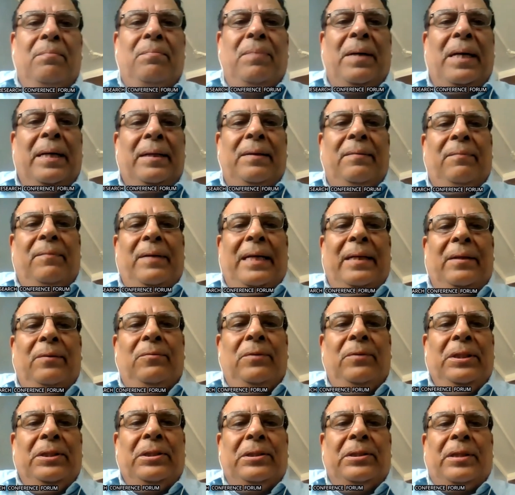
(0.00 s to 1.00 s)
But
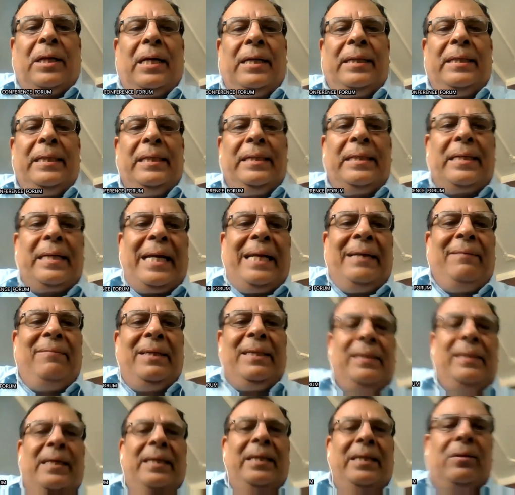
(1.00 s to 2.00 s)
when we started
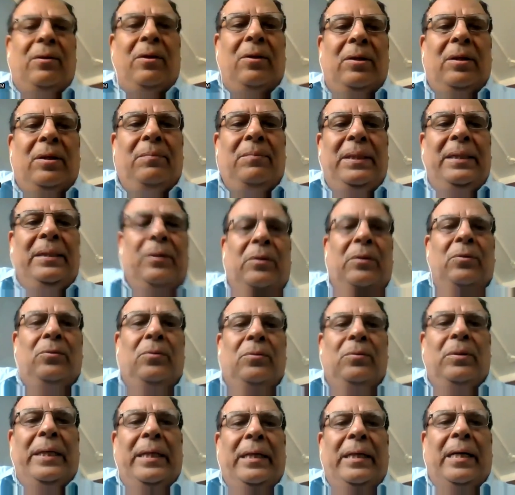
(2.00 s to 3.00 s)
driving the economy
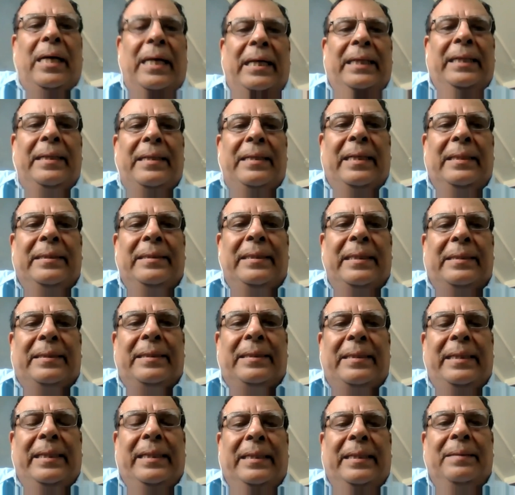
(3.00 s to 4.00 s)
to a high
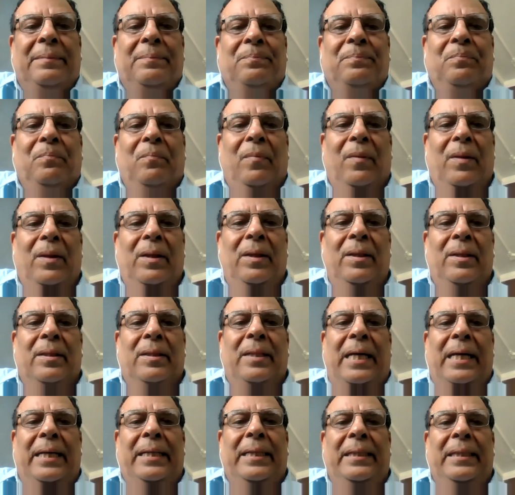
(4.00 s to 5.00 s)
trajectory,
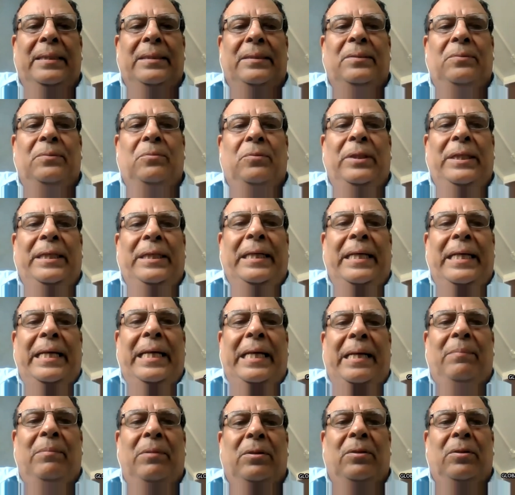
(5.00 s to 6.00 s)
that is, we
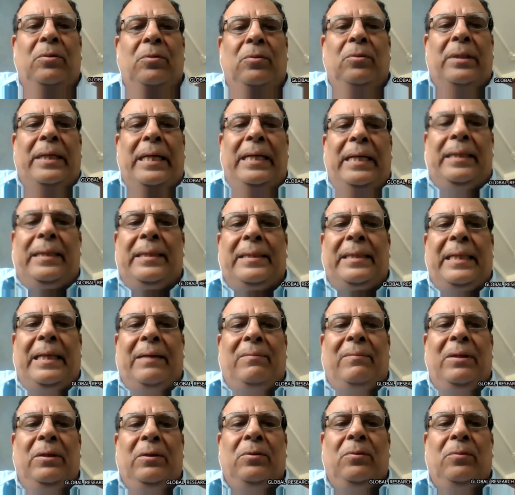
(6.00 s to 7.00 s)
aimed to get
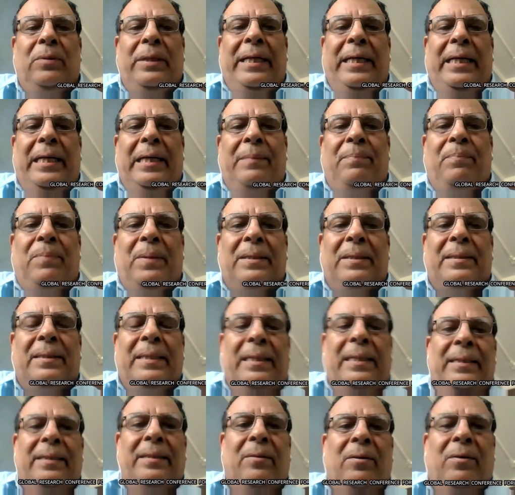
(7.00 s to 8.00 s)
7 to
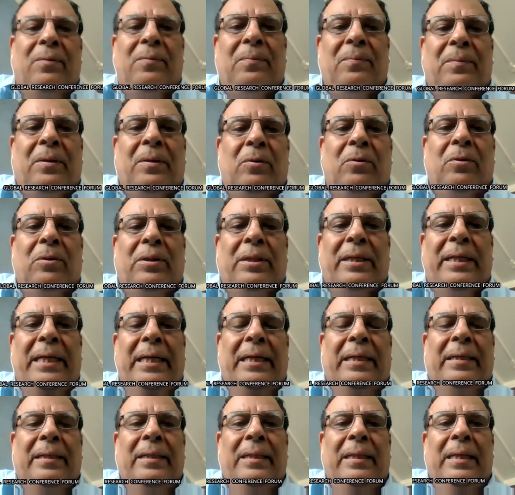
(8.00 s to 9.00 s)
8% of growth
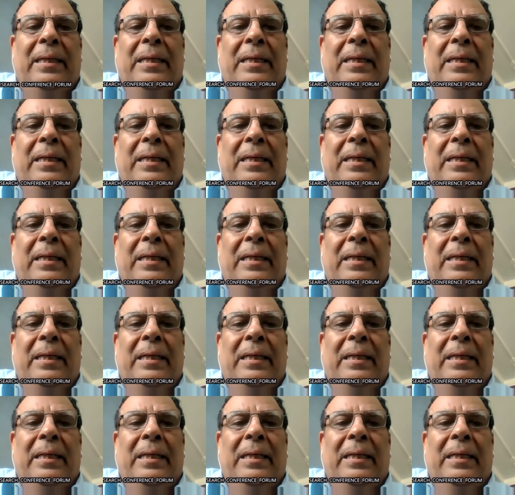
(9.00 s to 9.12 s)
rate,